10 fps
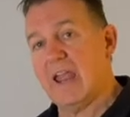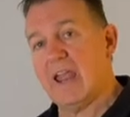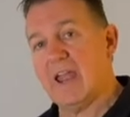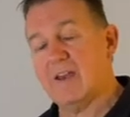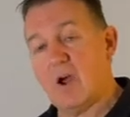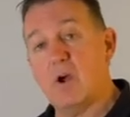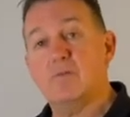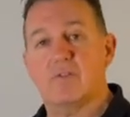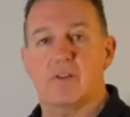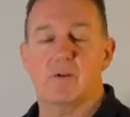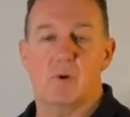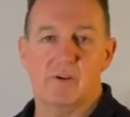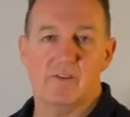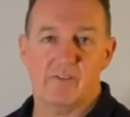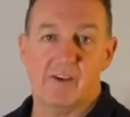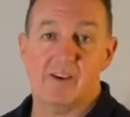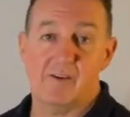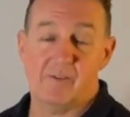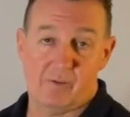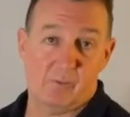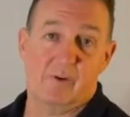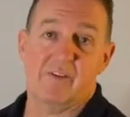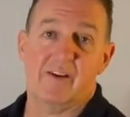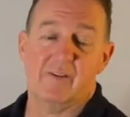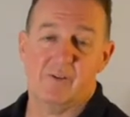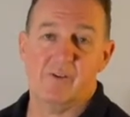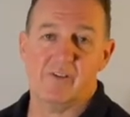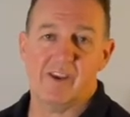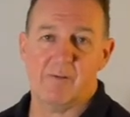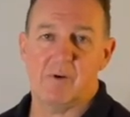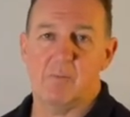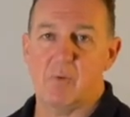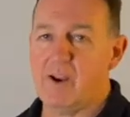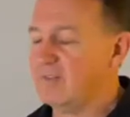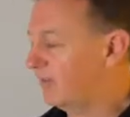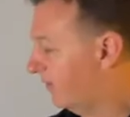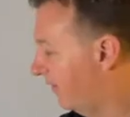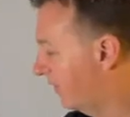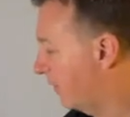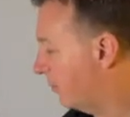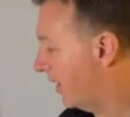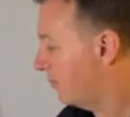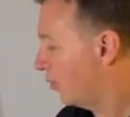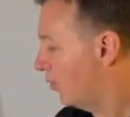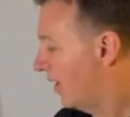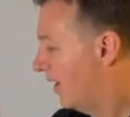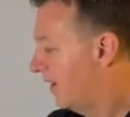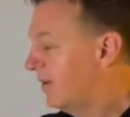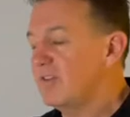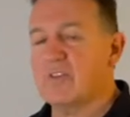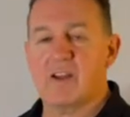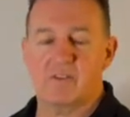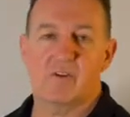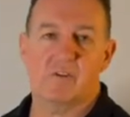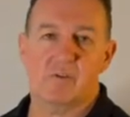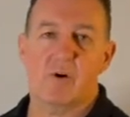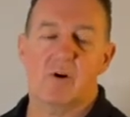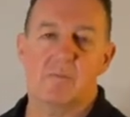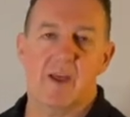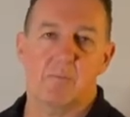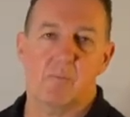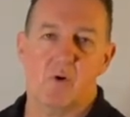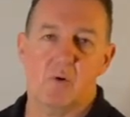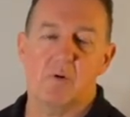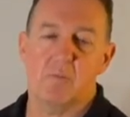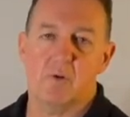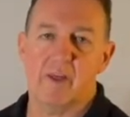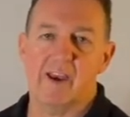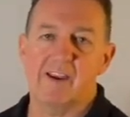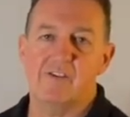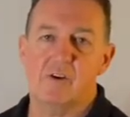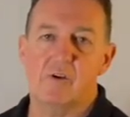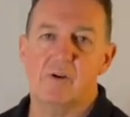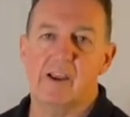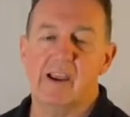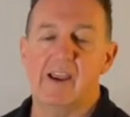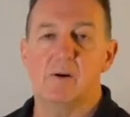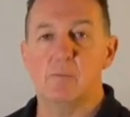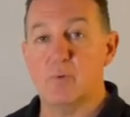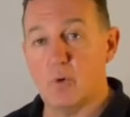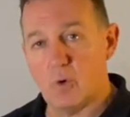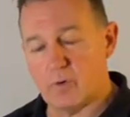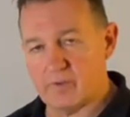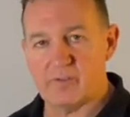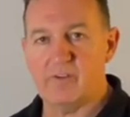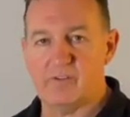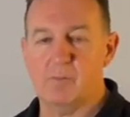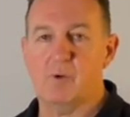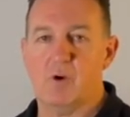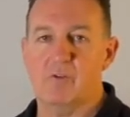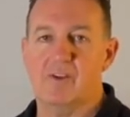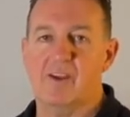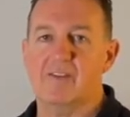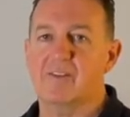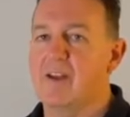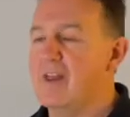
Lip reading: And hopefully what you see, and this is what does usually happen in practice, is that people start to describe that problem or that issue in a broader system context.